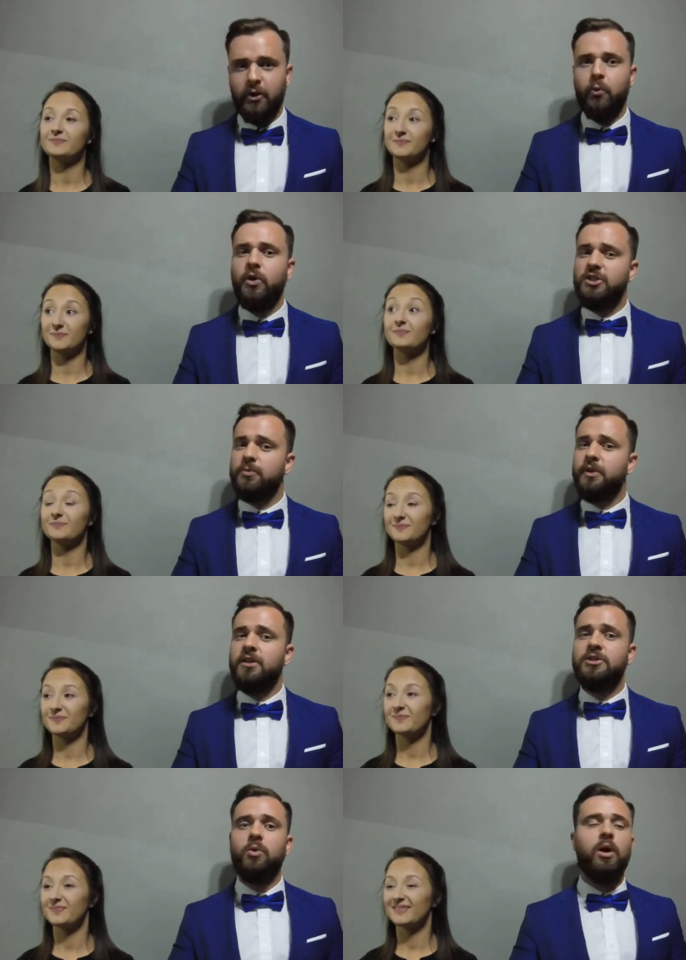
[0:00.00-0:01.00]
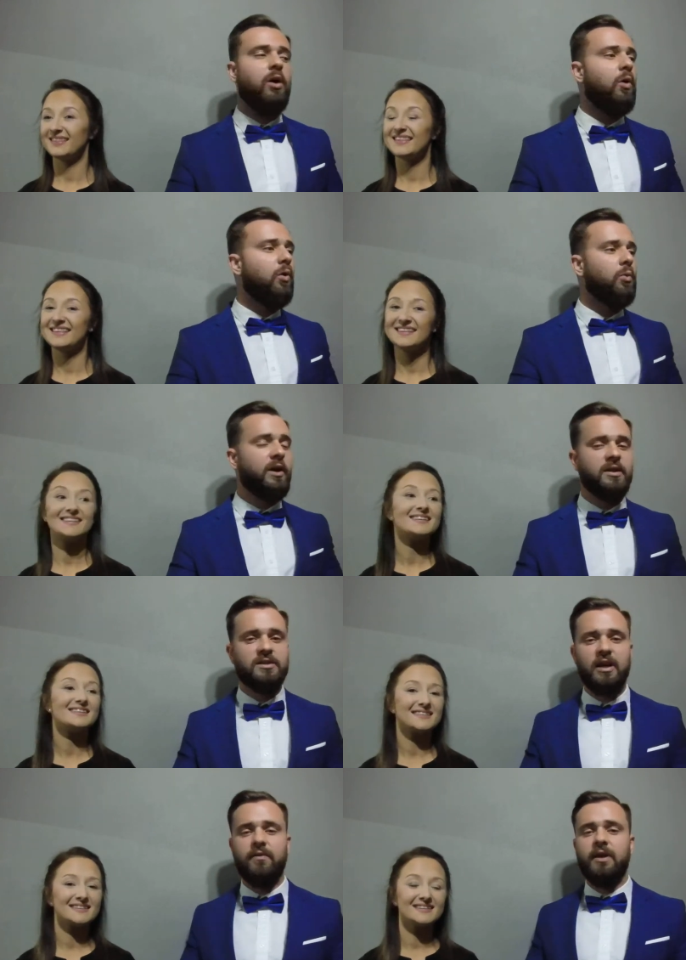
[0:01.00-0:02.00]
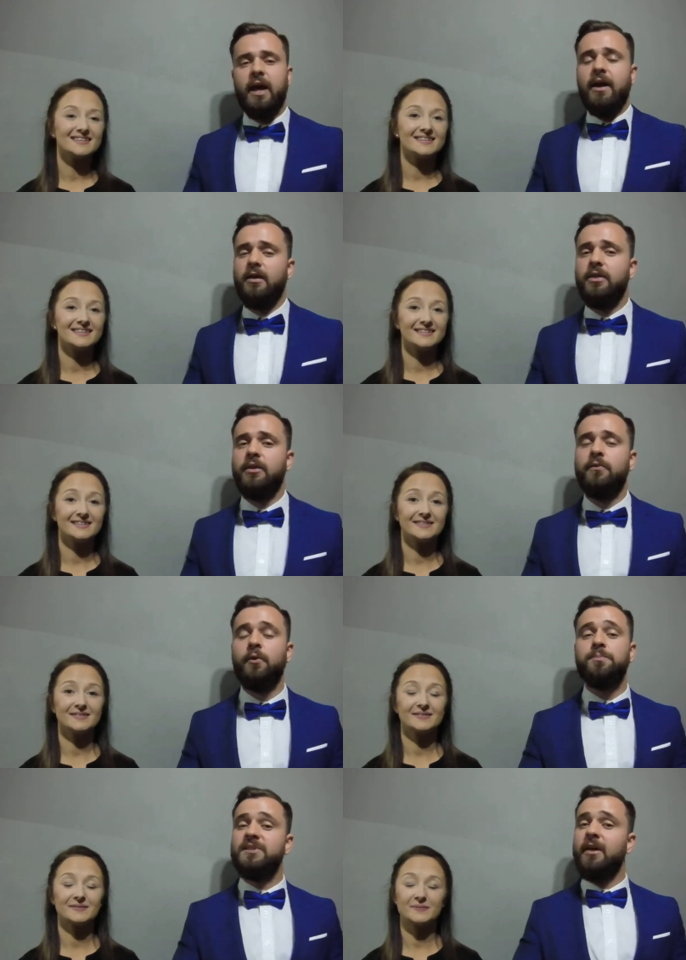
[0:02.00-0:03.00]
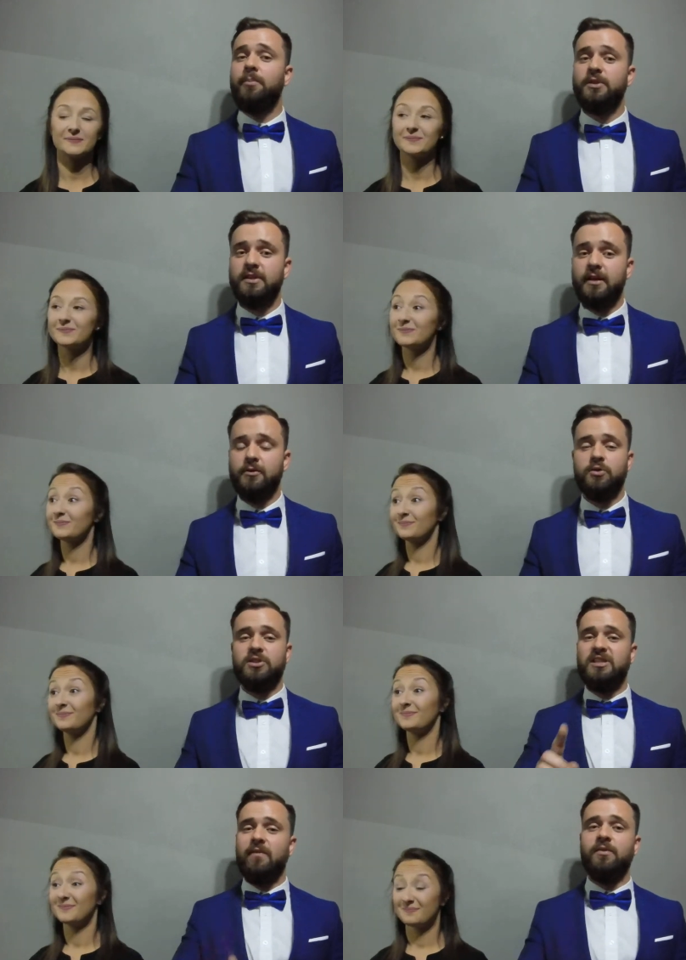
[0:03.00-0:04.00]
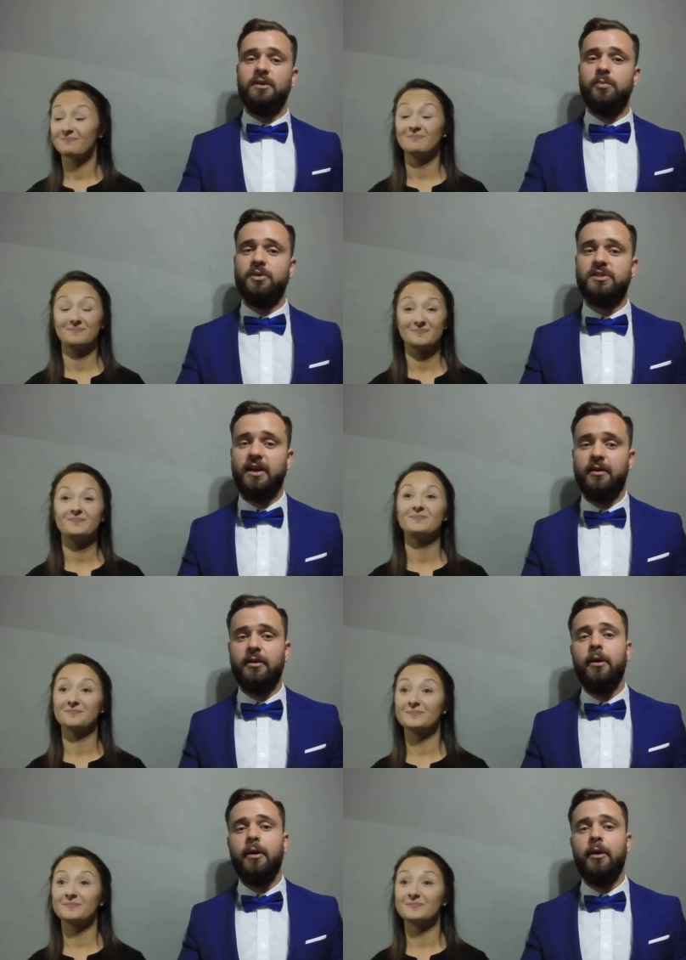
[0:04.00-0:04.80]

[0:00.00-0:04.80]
Speaker 1: which means you are already saving anything from 10% to 70%